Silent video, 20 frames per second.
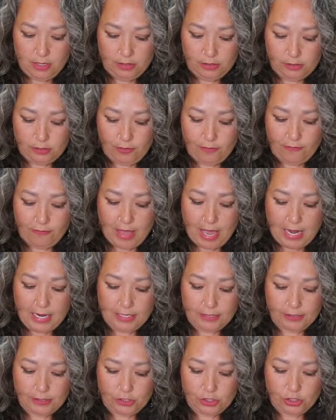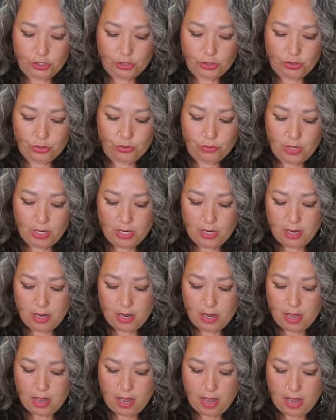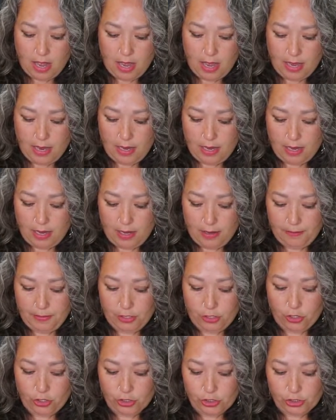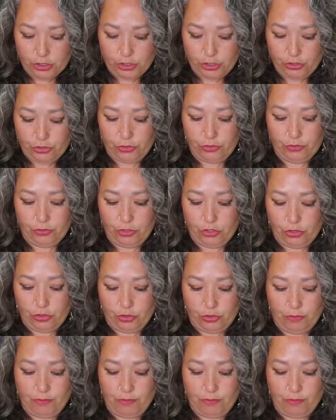So if that is you, I encourage you to